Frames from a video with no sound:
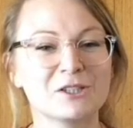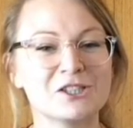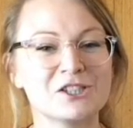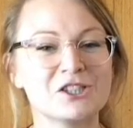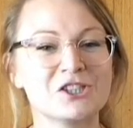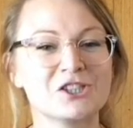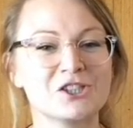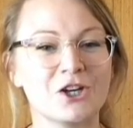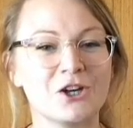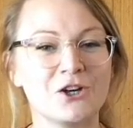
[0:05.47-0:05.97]
going to
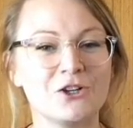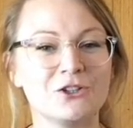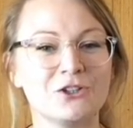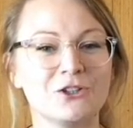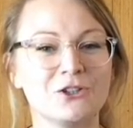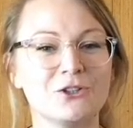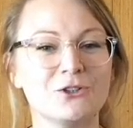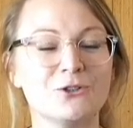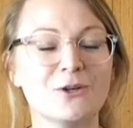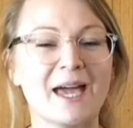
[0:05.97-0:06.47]
show
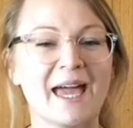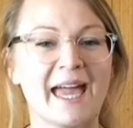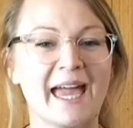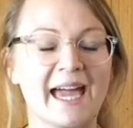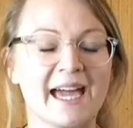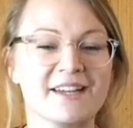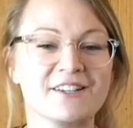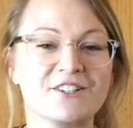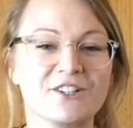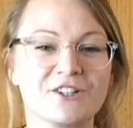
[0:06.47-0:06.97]
you
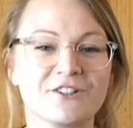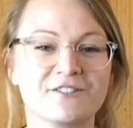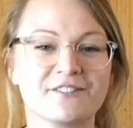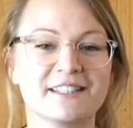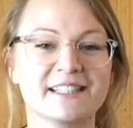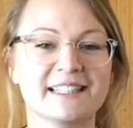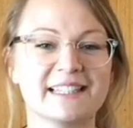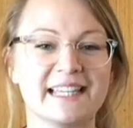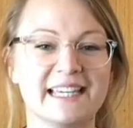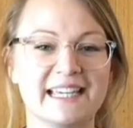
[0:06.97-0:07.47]
how to
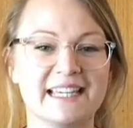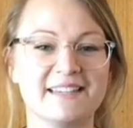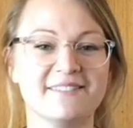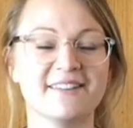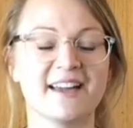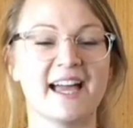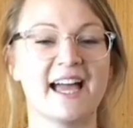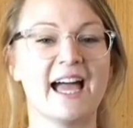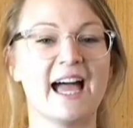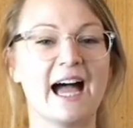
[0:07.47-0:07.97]
relieve
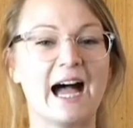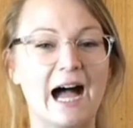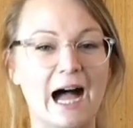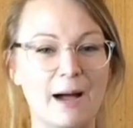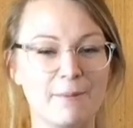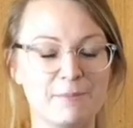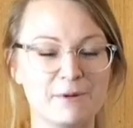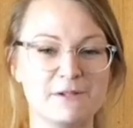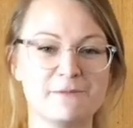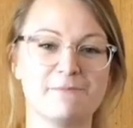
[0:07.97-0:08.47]

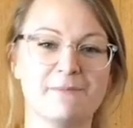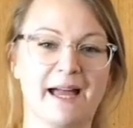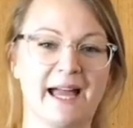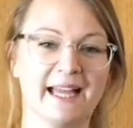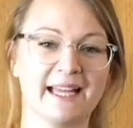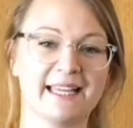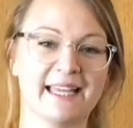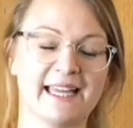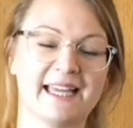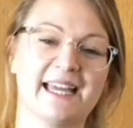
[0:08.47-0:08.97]
upper
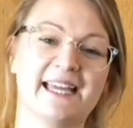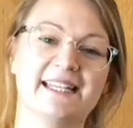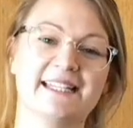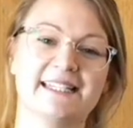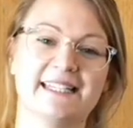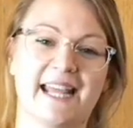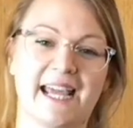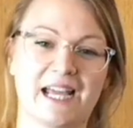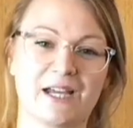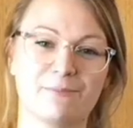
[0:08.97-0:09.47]
back
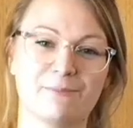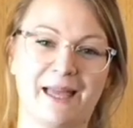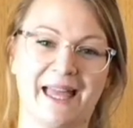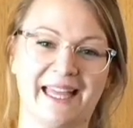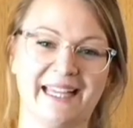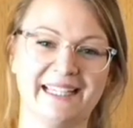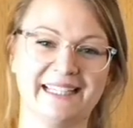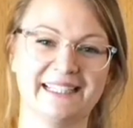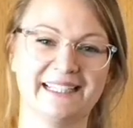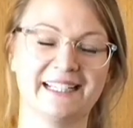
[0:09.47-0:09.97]
and neck
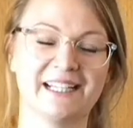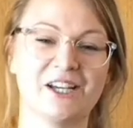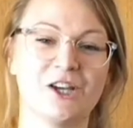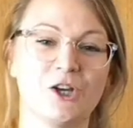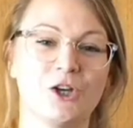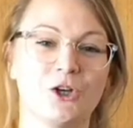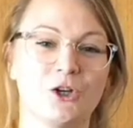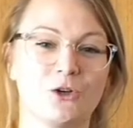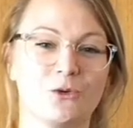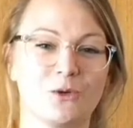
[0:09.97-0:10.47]
pain.
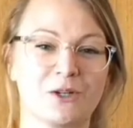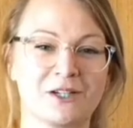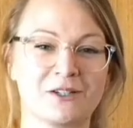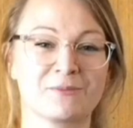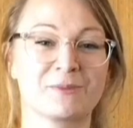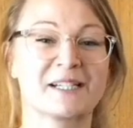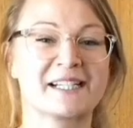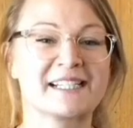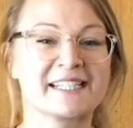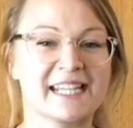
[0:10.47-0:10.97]

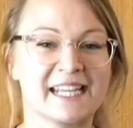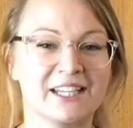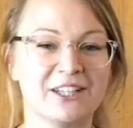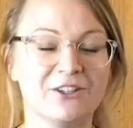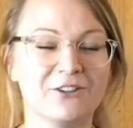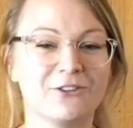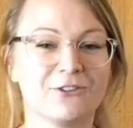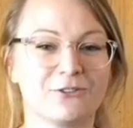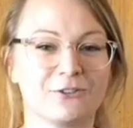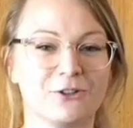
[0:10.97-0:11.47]
I'm going to take
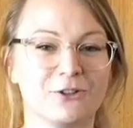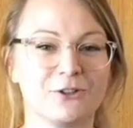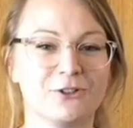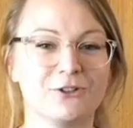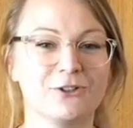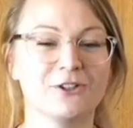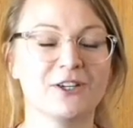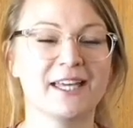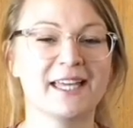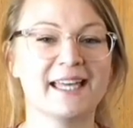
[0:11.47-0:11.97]
you
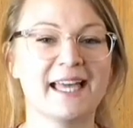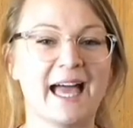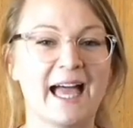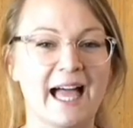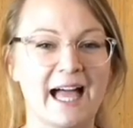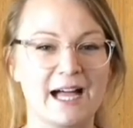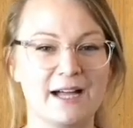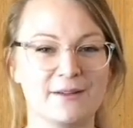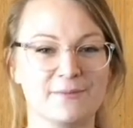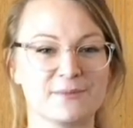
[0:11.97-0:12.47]
through
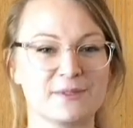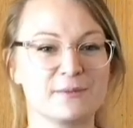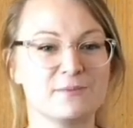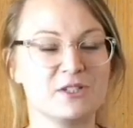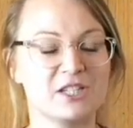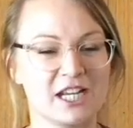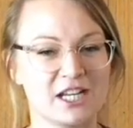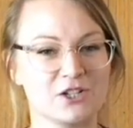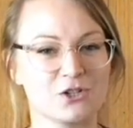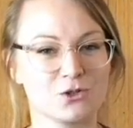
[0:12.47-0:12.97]

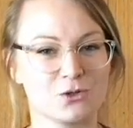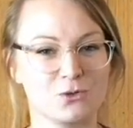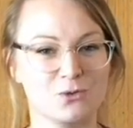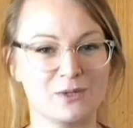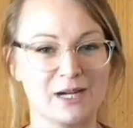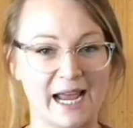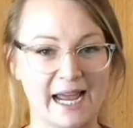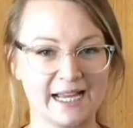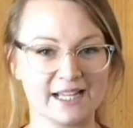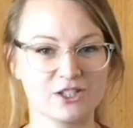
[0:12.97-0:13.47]
some
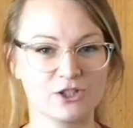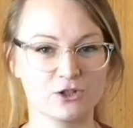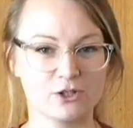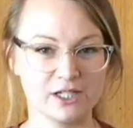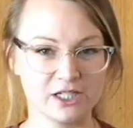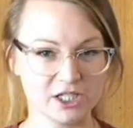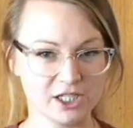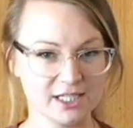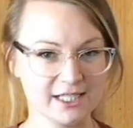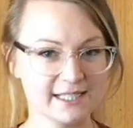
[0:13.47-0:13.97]
gentle neck
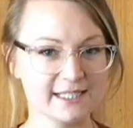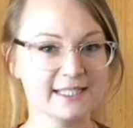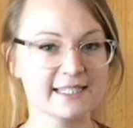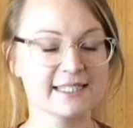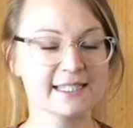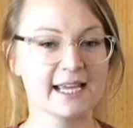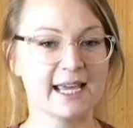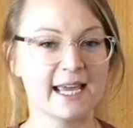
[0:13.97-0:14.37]
stretches